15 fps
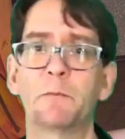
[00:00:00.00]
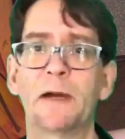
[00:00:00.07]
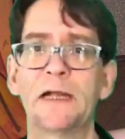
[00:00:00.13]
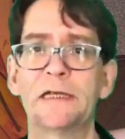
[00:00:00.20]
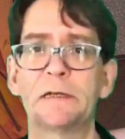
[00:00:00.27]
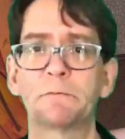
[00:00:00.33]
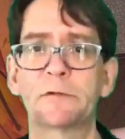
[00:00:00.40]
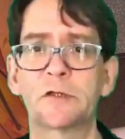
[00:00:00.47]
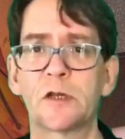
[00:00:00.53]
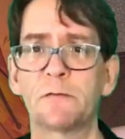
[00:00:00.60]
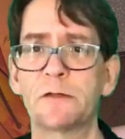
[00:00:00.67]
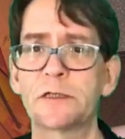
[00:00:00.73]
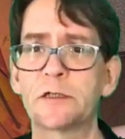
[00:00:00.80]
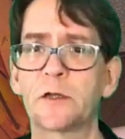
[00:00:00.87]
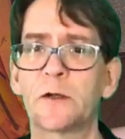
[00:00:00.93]
by an
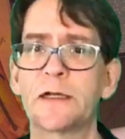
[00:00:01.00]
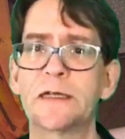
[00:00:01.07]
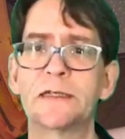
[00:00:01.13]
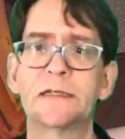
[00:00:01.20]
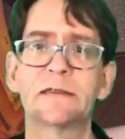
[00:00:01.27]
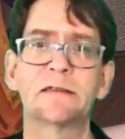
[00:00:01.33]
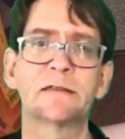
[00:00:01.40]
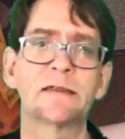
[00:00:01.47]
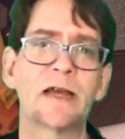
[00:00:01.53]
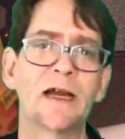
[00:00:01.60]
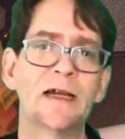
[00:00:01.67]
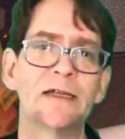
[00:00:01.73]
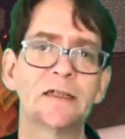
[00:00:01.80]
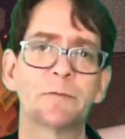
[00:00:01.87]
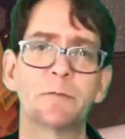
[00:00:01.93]
observatory
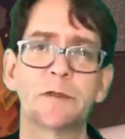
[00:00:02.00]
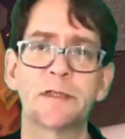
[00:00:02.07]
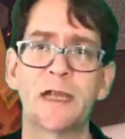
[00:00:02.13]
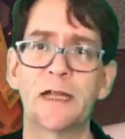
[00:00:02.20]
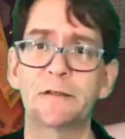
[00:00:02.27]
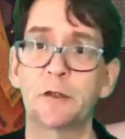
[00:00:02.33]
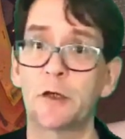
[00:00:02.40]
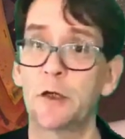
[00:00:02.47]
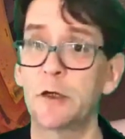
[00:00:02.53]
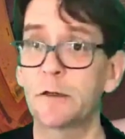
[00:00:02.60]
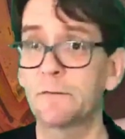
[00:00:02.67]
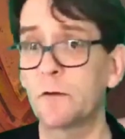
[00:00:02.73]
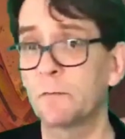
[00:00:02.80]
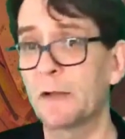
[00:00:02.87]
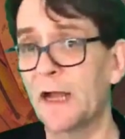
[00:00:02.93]
designed to protect
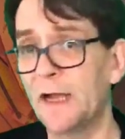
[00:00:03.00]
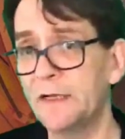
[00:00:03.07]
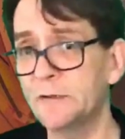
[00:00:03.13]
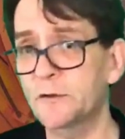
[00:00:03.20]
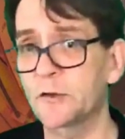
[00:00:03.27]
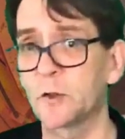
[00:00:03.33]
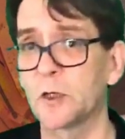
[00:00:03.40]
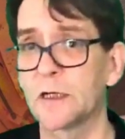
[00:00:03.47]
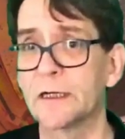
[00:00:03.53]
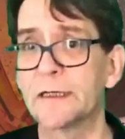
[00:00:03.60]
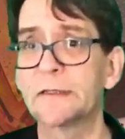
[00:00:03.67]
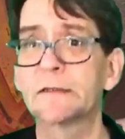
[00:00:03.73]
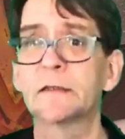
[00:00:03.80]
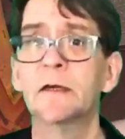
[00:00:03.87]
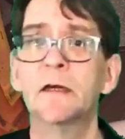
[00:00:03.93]
Earth from
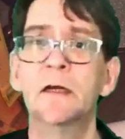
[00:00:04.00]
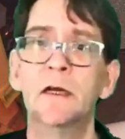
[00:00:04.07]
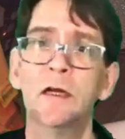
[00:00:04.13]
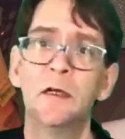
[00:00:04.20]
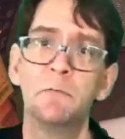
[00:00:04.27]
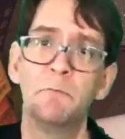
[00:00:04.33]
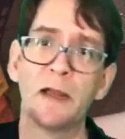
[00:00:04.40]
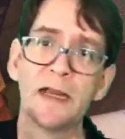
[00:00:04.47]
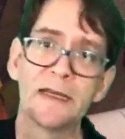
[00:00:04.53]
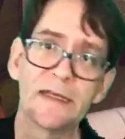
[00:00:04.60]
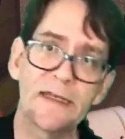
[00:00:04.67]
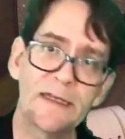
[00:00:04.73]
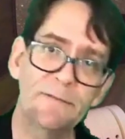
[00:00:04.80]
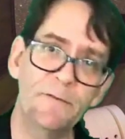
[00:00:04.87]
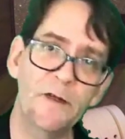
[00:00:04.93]
asteroids, may
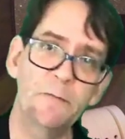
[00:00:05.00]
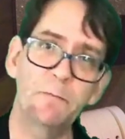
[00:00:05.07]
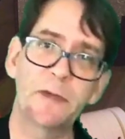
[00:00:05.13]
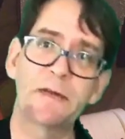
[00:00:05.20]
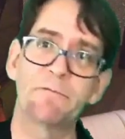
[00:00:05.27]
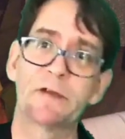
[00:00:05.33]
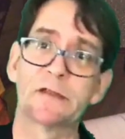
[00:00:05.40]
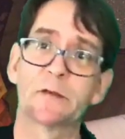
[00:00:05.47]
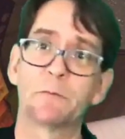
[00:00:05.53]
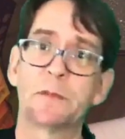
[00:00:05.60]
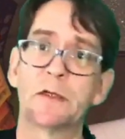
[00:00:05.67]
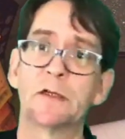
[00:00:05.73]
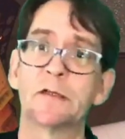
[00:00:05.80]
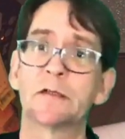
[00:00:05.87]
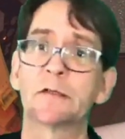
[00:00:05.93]
even be
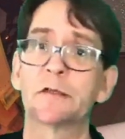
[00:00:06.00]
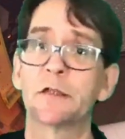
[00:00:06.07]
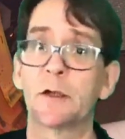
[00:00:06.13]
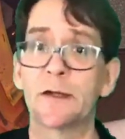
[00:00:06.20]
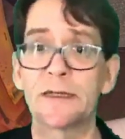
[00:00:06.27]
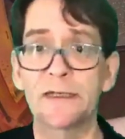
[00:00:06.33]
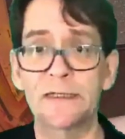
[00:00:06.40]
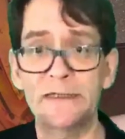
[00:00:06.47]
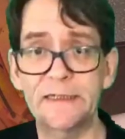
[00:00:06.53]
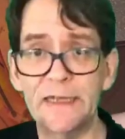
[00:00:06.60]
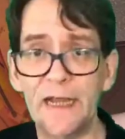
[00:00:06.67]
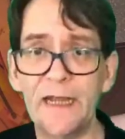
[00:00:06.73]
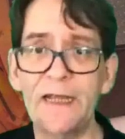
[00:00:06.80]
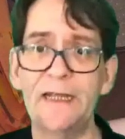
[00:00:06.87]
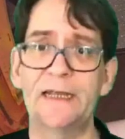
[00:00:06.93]
visible during the
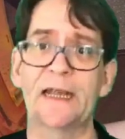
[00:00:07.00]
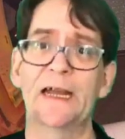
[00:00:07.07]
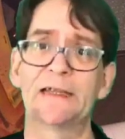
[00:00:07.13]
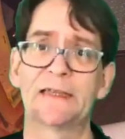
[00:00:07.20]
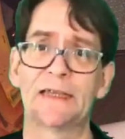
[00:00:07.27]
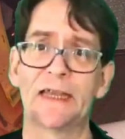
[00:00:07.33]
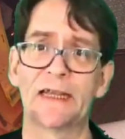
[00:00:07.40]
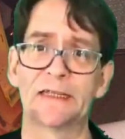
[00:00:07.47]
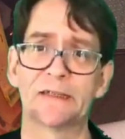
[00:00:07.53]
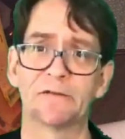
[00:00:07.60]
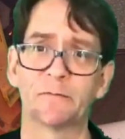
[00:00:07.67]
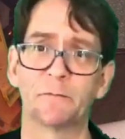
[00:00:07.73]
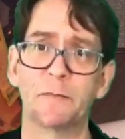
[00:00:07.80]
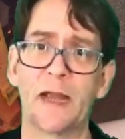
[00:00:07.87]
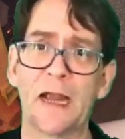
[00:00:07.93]
day at the end
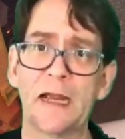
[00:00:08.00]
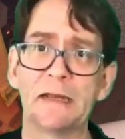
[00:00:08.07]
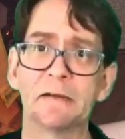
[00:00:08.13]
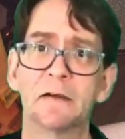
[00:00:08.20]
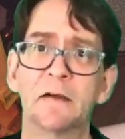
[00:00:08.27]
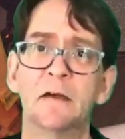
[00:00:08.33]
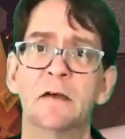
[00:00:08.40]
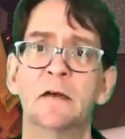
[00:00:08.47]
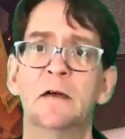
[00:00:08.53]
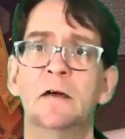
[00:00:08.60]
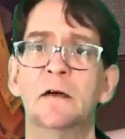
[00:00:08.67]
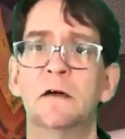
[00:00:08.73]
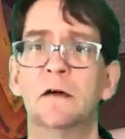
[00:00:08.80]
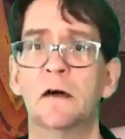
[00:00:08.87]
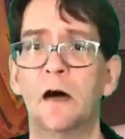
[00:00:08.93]
of May
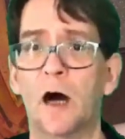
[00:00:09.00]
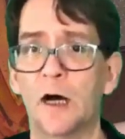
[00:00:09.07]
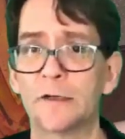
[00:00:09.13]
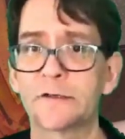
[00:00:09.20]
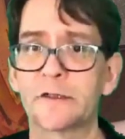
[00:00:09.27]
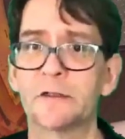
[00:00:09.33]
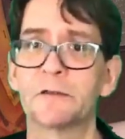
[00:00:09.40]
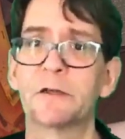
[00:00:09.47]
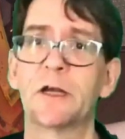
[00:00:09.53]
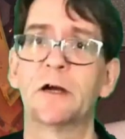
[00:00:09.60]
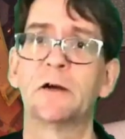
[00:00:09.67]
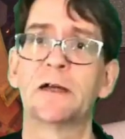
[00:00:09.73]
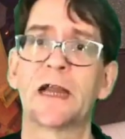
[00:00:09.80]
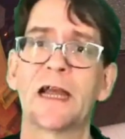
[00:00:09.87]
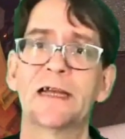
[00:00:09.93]
also
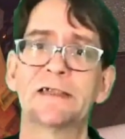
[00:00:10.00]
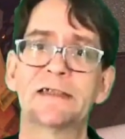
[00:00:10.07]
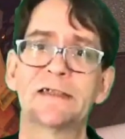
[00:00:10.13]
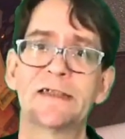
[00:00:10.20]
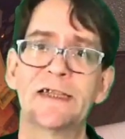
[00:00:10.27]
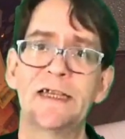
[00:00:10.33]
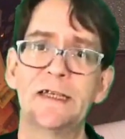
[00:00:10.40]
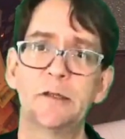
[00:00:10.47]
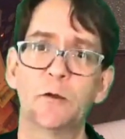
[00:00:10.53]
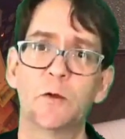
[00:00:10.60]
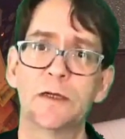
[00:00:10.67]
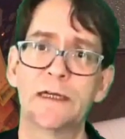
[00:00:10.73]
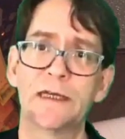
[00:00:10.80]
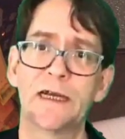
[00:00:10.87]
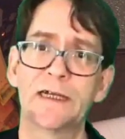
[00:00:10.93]
known as
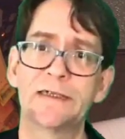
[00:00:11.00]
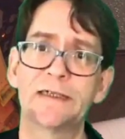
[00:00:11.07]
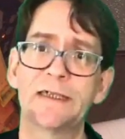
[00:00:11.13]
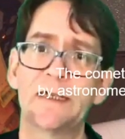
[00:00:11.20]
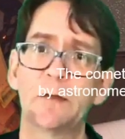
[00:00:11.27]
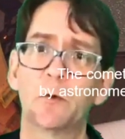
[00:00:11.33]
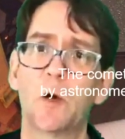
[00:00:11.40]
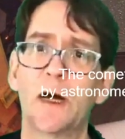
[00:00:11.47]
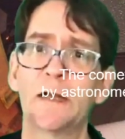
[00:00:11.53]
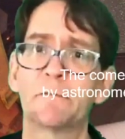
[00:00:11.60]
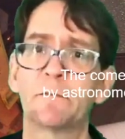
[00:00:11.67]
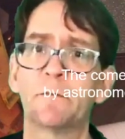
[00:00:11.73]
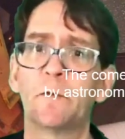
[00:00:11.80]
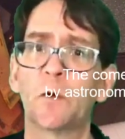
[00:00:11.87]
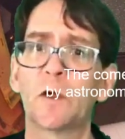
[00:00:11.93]

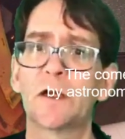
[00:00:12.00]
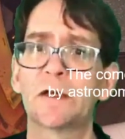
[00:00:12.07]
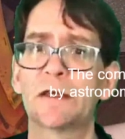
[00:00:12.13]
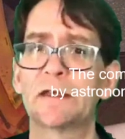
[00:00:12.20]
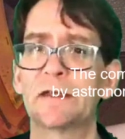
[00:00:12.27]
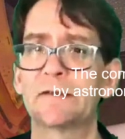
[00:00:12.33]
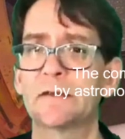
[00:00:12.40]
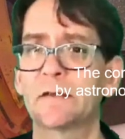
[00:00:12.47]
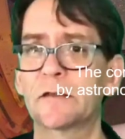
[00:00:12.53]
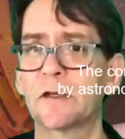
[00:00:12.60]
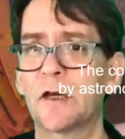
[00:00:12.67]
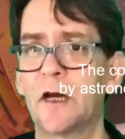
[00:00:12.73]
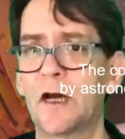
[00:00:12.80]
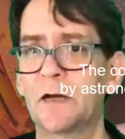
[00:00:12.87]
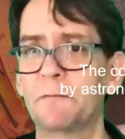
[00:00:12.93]
C2019Y4, this
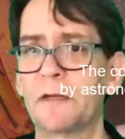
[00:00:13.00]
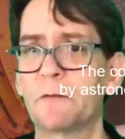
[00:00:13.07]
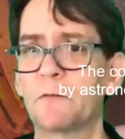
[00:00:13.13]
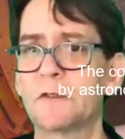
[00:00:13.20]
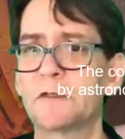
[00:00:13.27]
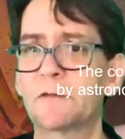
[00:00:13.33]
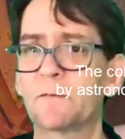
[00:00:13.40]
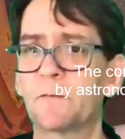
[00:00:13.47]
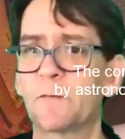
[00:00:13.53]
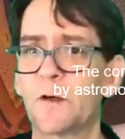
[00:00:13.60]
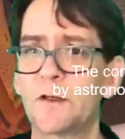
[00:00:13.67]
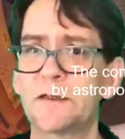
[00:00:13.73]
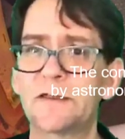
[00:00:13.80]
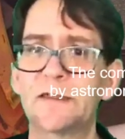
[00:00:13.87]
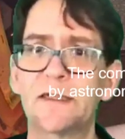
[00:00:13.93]
comet was
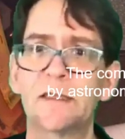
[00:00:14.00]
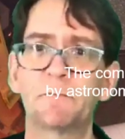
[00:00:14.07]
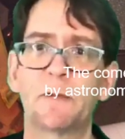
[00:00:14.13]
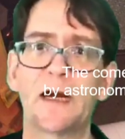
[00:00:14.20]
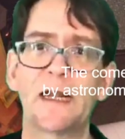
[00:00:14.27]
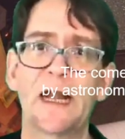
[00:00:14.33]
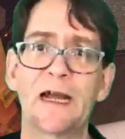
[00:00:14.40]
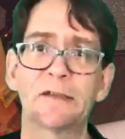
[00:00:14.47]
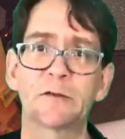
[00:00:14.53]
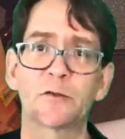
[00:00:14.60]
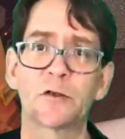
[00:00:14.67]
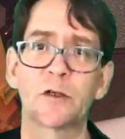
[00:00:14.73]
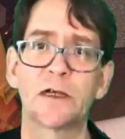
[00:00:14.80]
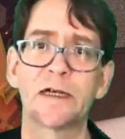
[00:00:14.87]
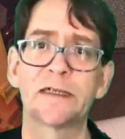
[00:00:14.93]
first seen by
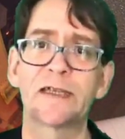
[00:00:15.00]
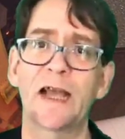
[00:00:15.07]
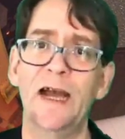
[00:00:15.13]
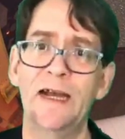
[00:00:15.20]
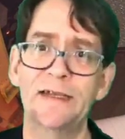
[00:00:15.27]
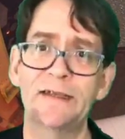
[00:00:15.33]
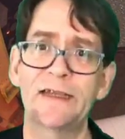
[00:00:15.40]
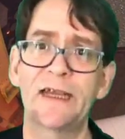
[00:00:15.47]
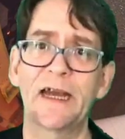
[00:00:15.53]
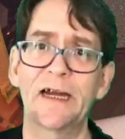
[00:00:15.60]
asteroids at the